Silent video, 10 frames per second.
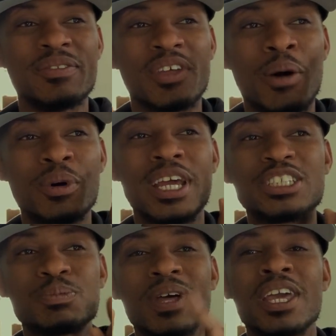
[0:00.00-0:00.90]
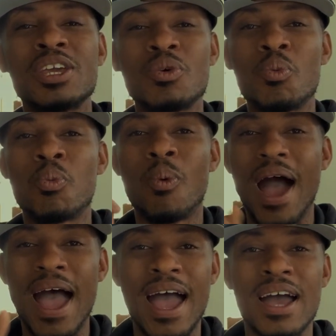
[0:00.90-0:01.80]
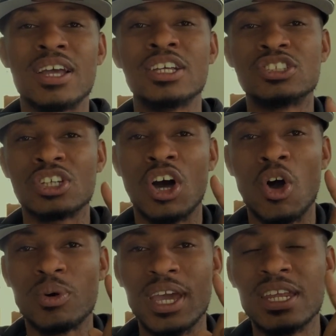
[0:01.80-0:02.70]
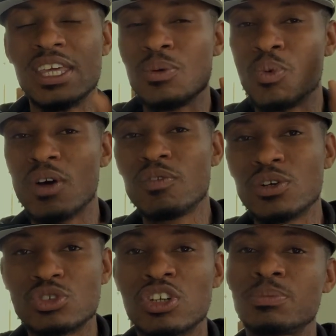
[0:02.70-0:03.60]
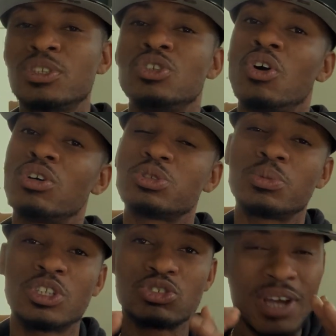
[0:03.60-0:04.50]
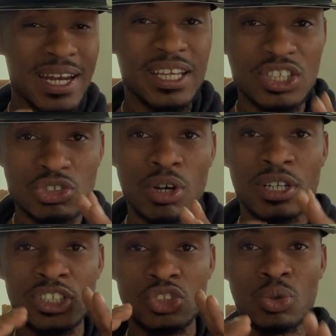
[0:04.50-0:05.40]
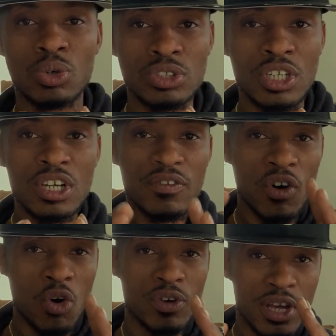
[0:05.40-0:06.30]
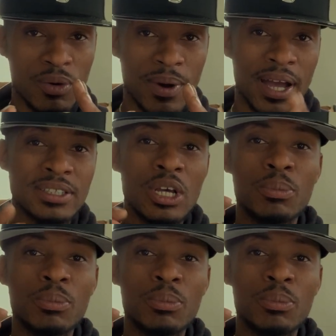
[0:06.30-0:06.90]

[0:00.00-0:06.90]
I want to explain why it's okay to keep one rental truck, but you also want to try to get a truck that's yours overhead wise.